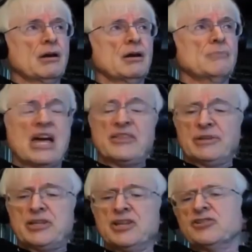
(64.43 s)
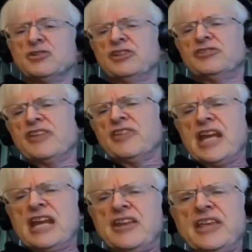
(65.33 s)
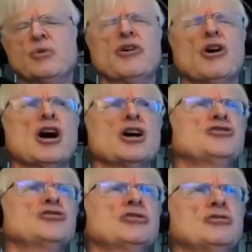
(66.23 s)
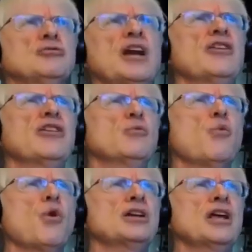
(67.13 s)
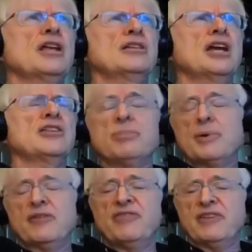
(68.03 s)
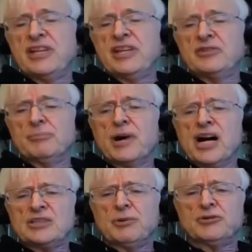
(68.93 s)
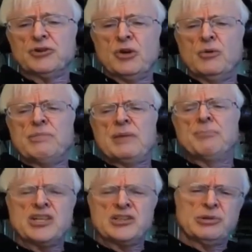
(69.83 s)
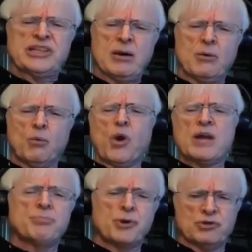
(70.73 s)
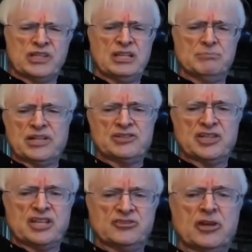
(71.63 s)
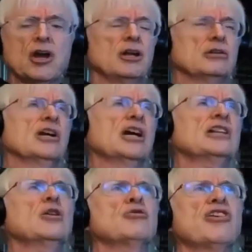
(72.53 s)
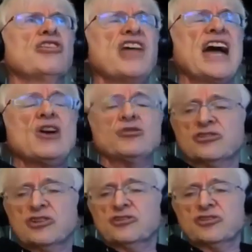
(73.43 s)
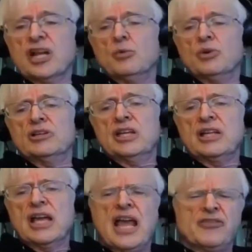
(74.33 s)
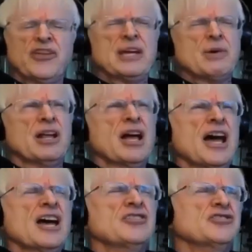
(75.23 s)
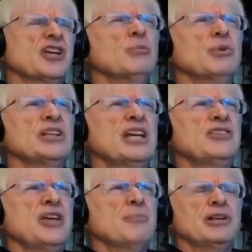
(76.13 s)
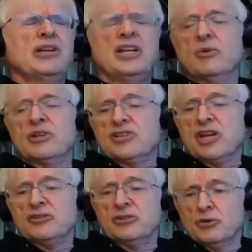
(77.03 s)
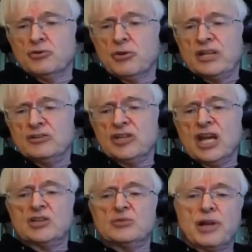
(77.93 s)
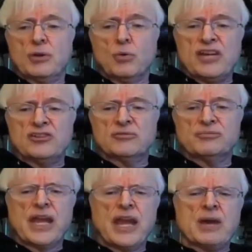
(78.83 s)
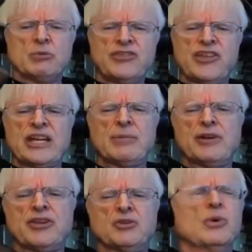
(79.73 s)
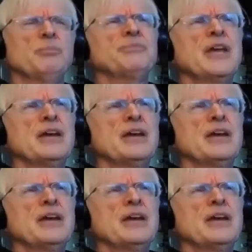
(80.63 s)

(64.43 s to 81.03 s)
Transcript: Mathematicians usually say that anything with odds greater than 1 in 10 to the power of 50 is impossible. So it would be impossible to get one protein by chance, let alone the thousands a cell would need. And think about it. A cell would need the ability to ingest nutrients, expel waste. And really think about this one.